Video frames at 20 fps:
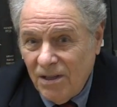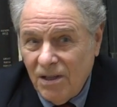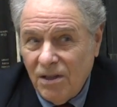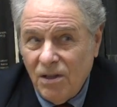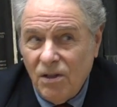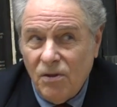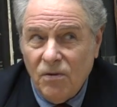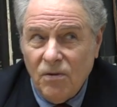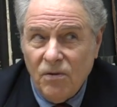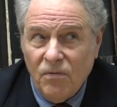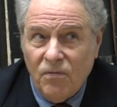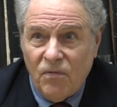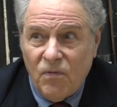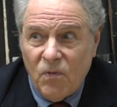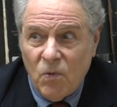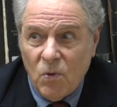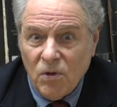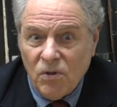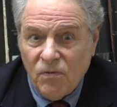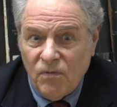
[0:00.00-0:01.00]
the
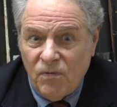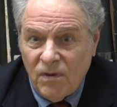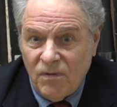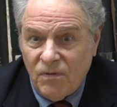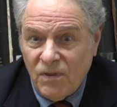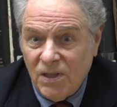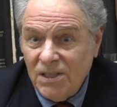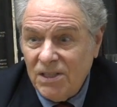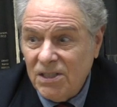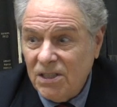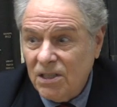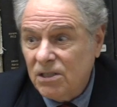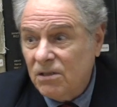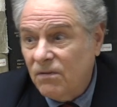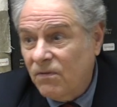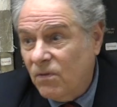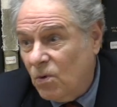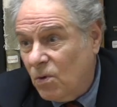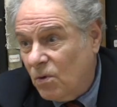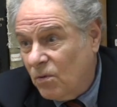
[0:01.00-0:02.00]
fourth, fifth, and
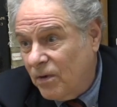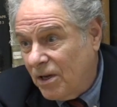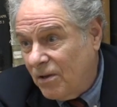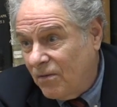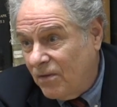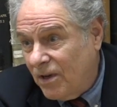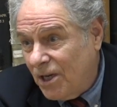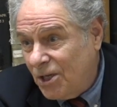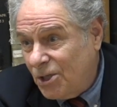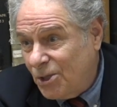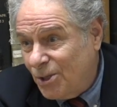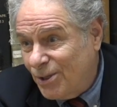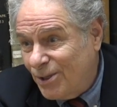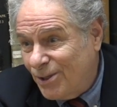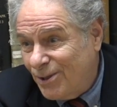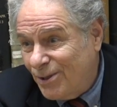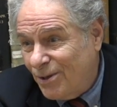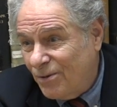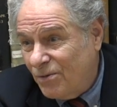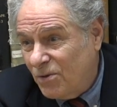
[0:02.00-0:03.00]
sixth floor
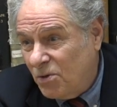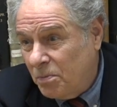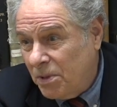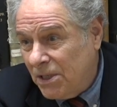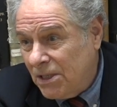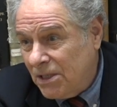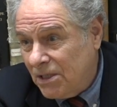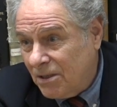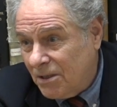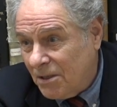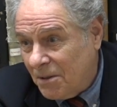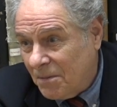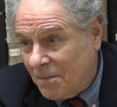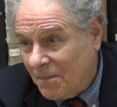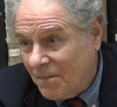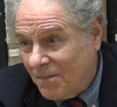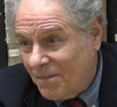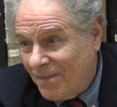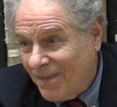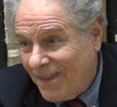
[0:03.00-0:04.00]
renovations of Dubinsky.
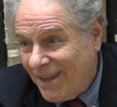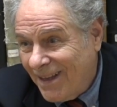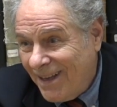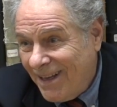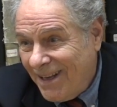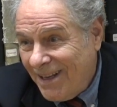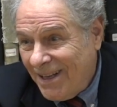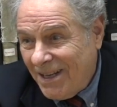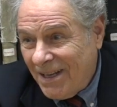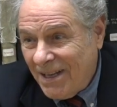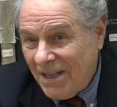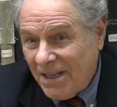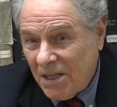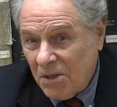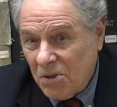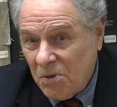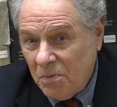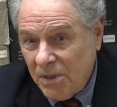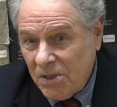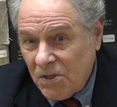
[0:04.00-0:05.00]
Mm-hmm.
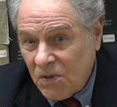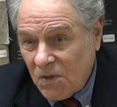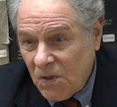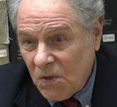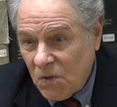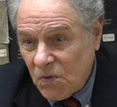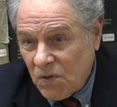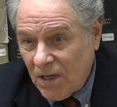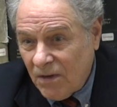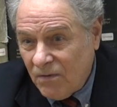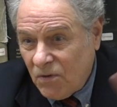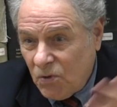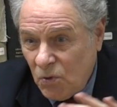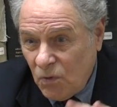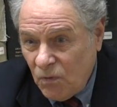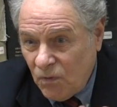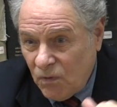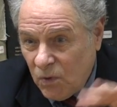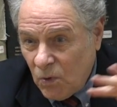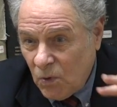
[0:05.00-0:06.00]
Now, Dubinsky used to have
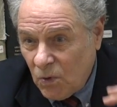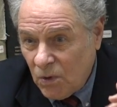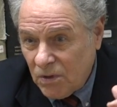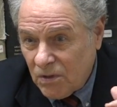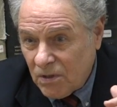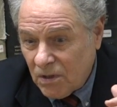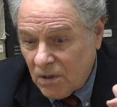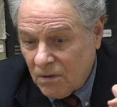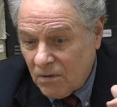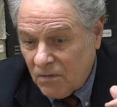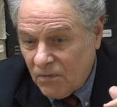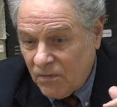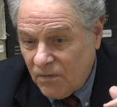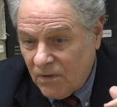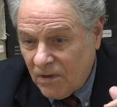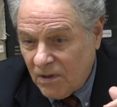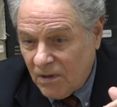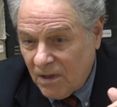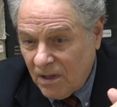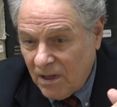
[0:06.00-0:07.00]
two floors
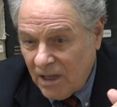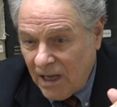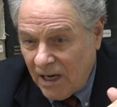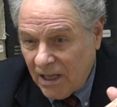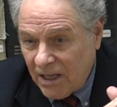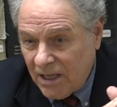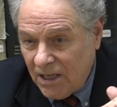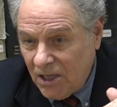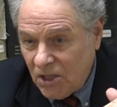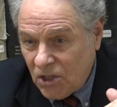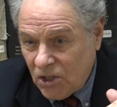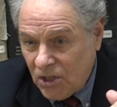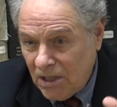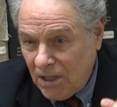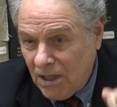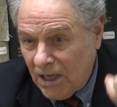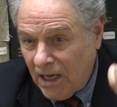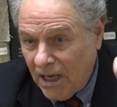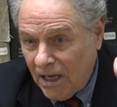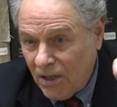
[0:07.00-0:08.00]
of, uh, they had a
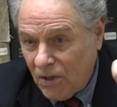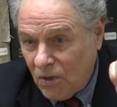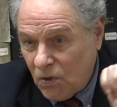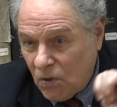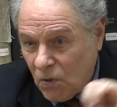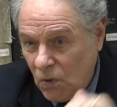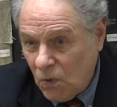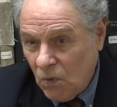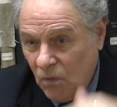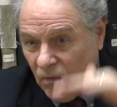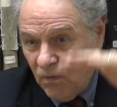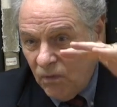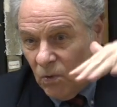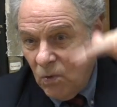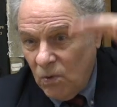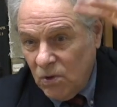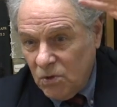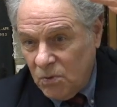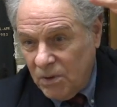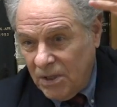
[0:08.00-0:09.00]
kitchen, they had two
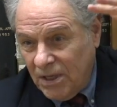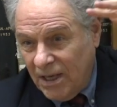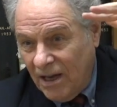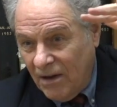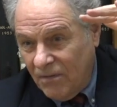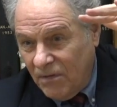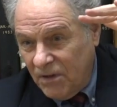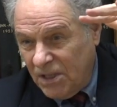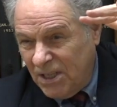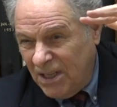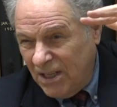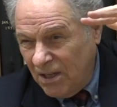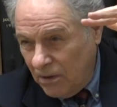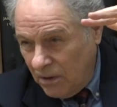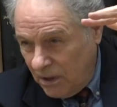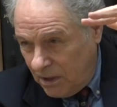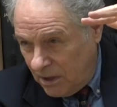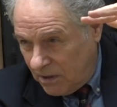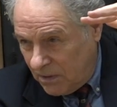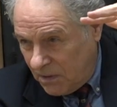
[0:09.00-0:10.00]
floors with
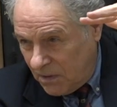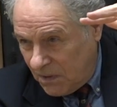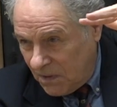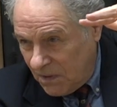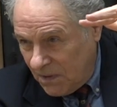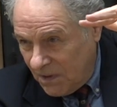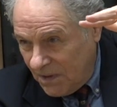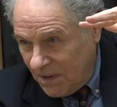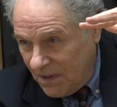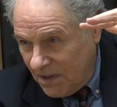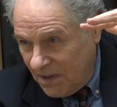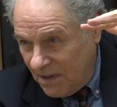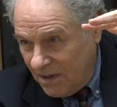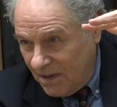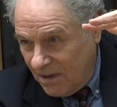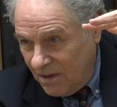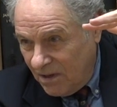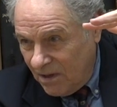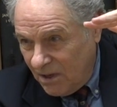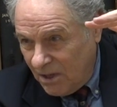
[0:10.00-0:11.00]
cafeterias
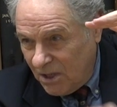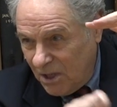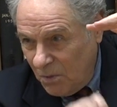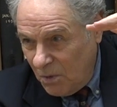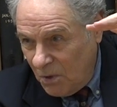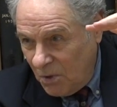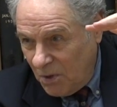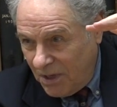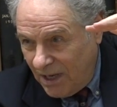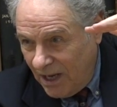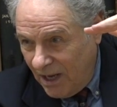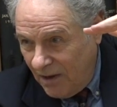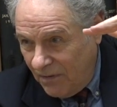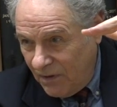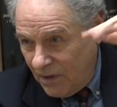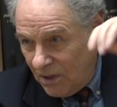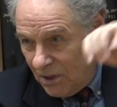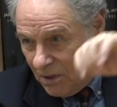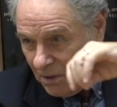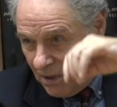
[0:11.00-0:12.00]
a commuter
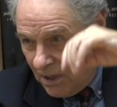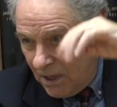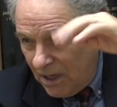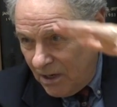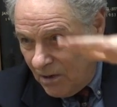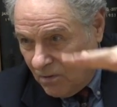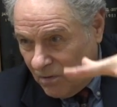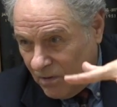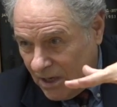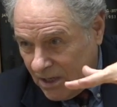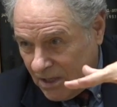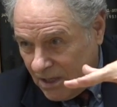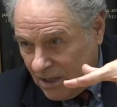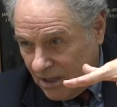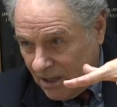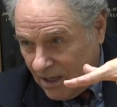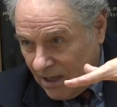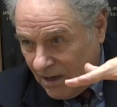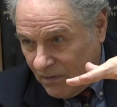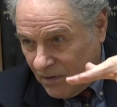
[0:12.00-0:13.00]
cafeteria and a
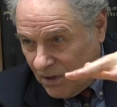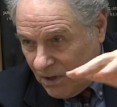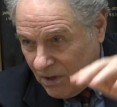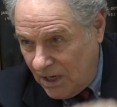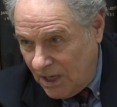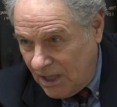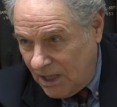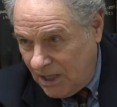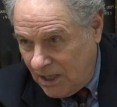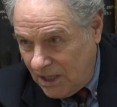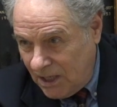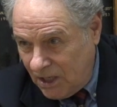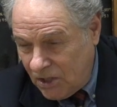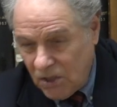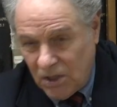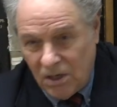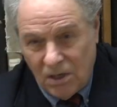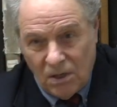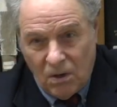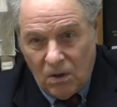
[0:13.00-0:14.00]
resident cafeteria and the
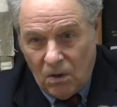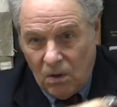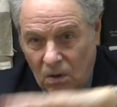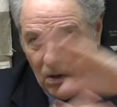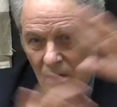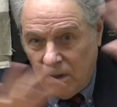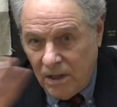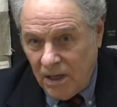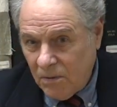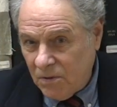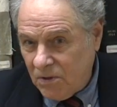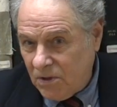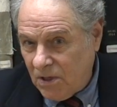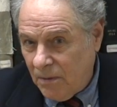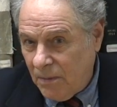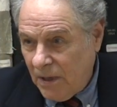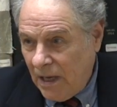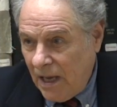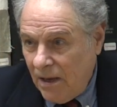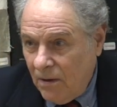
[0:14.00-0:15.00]
kitchen, and all that was
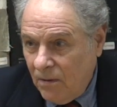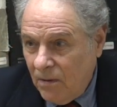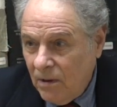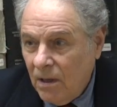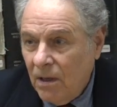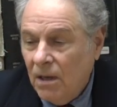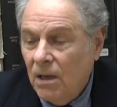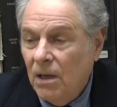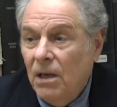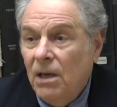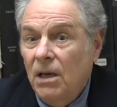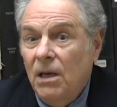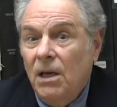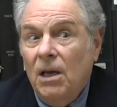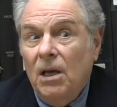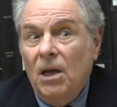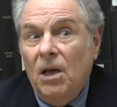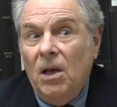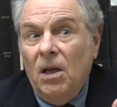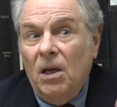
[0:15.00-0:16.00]
coming out.
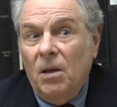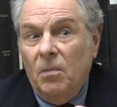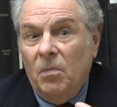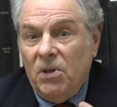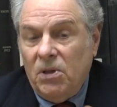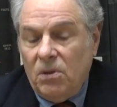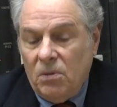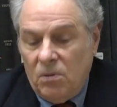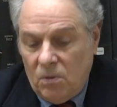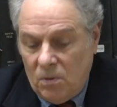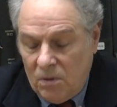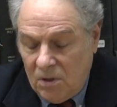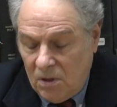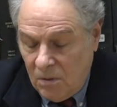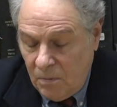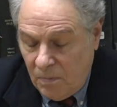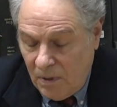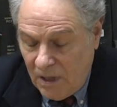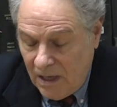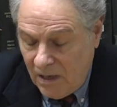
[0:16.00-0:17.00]
But the,
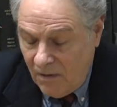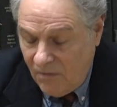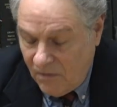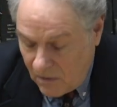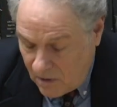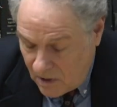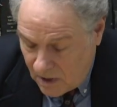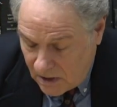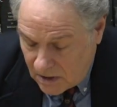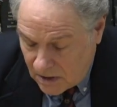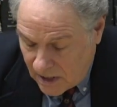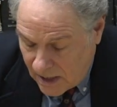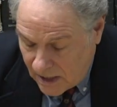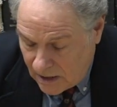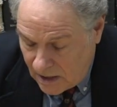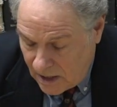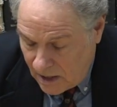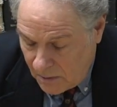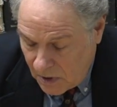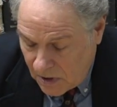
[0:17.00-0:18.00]
the plan for us
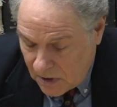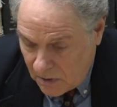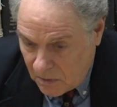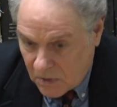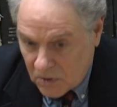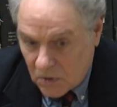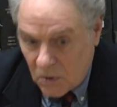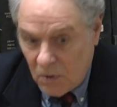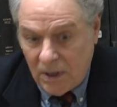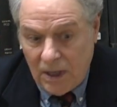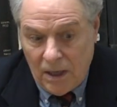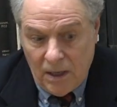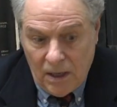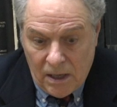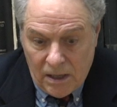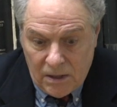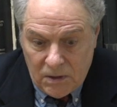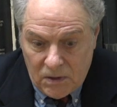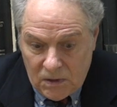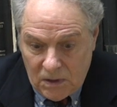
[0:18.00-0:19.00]
academically was okay,
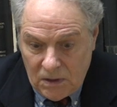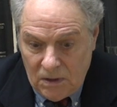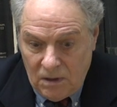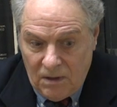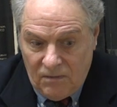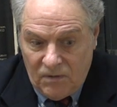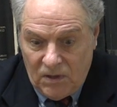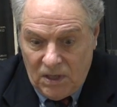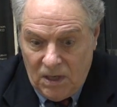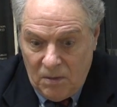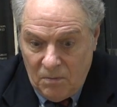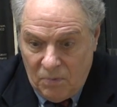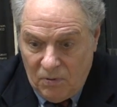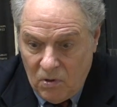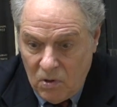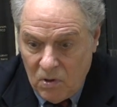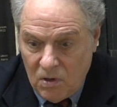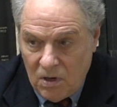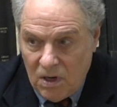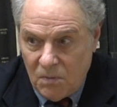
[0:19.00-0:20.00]
guys, you have 10
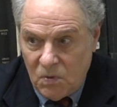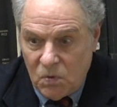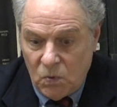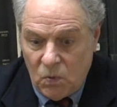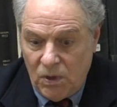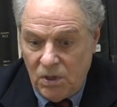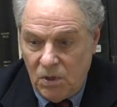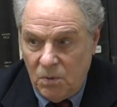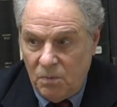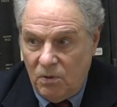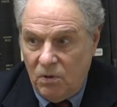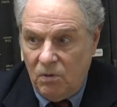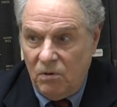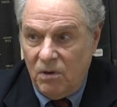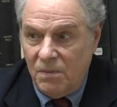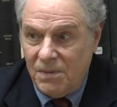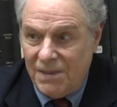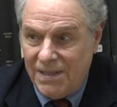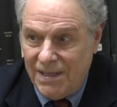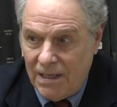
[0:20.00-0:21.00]
programs. What do your
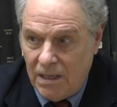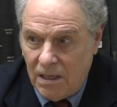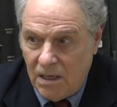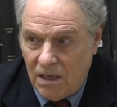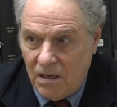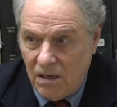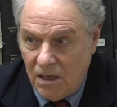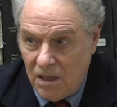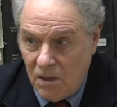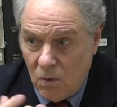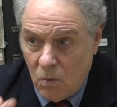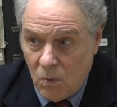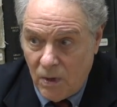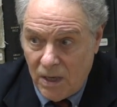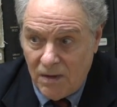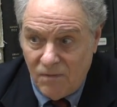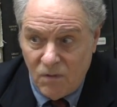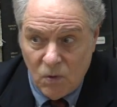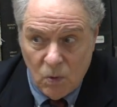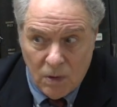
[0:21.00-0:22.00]
programs need in the
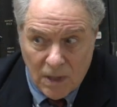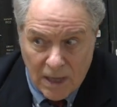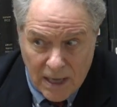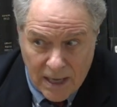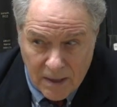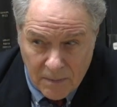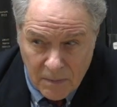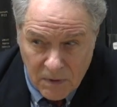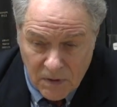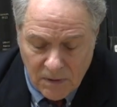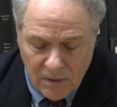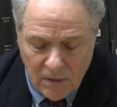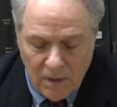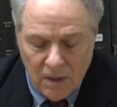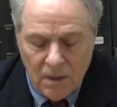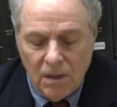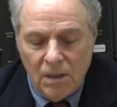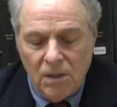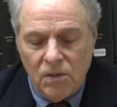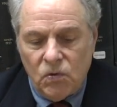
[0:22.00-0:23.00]
way of new labs?
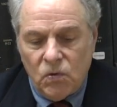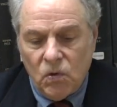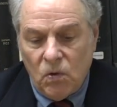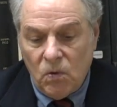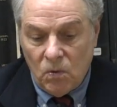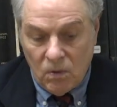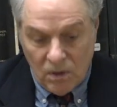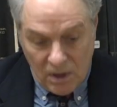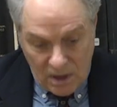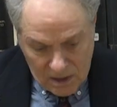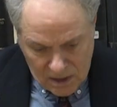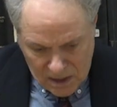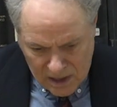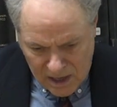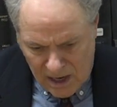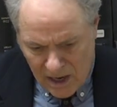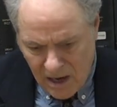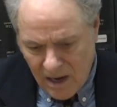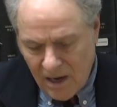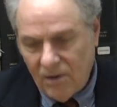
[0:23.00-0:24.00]
So
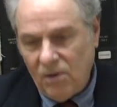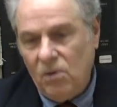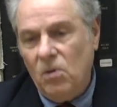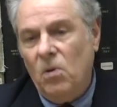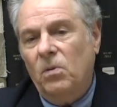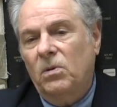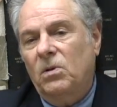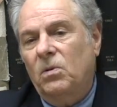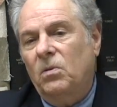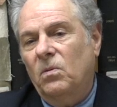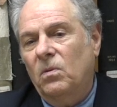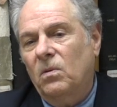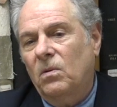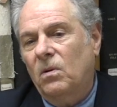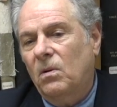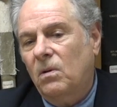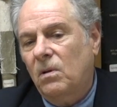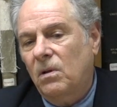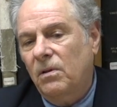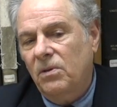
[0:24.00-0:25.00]
I had to go to
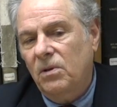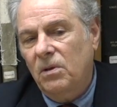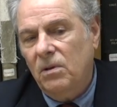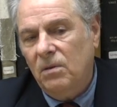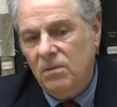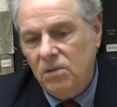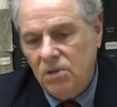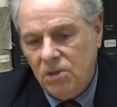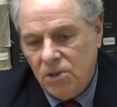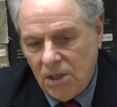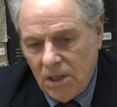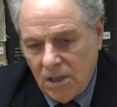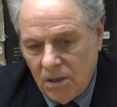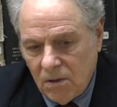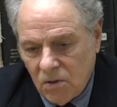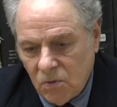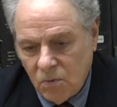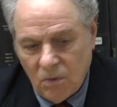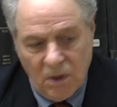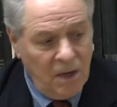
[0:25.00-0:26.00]
all the
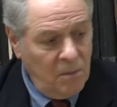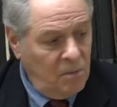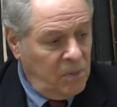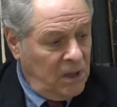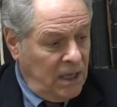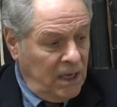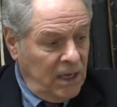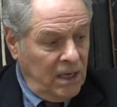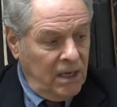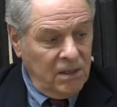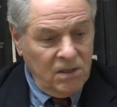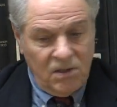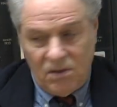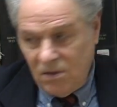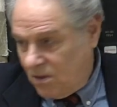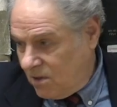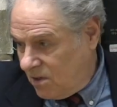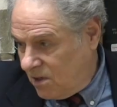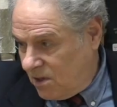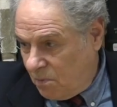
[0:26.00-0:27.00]
chairs. We had plans
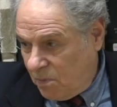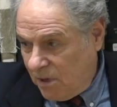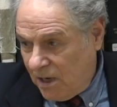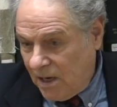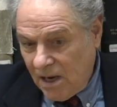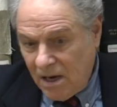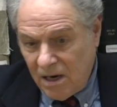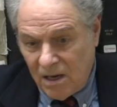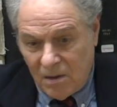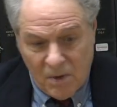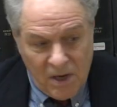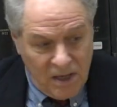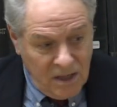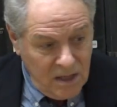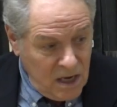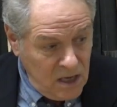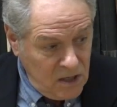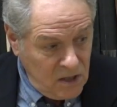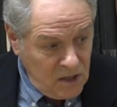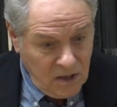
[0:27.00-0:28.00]
spread out on my
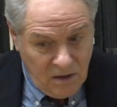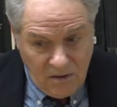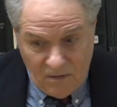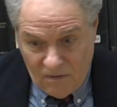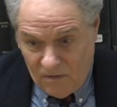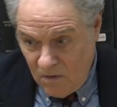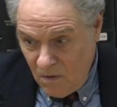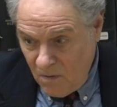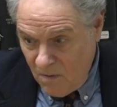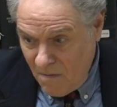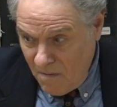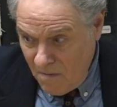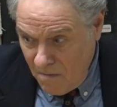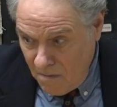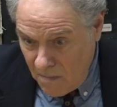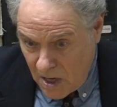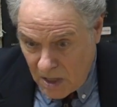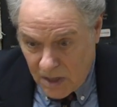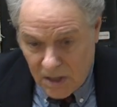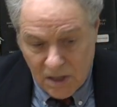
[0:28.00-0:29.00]
desk for
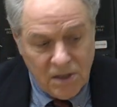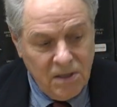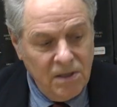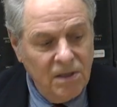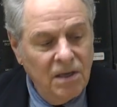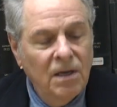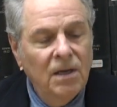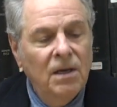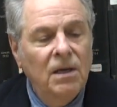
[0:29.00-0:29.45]
months.